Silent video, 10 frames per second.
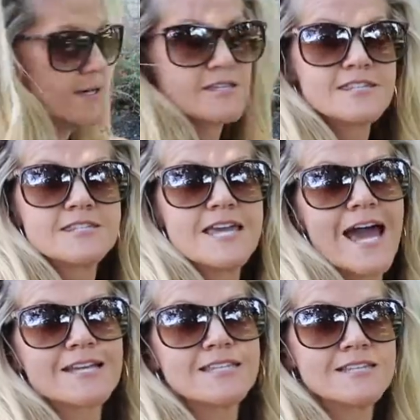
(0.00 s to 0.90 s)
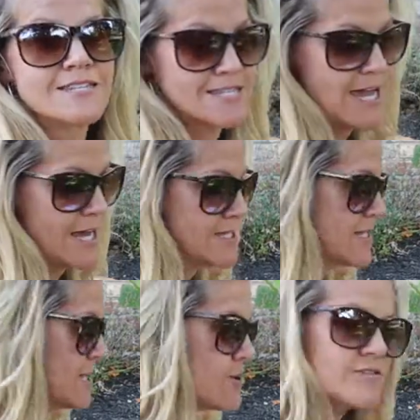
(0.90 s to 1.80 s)
stacks and stacks,
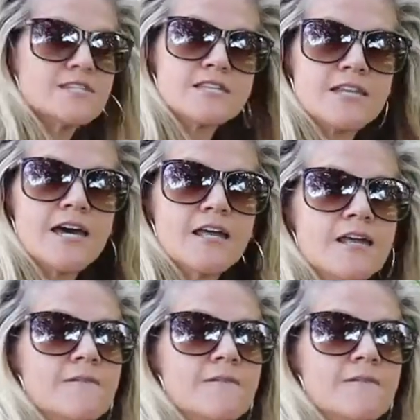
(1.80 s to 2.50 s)
can you even see that?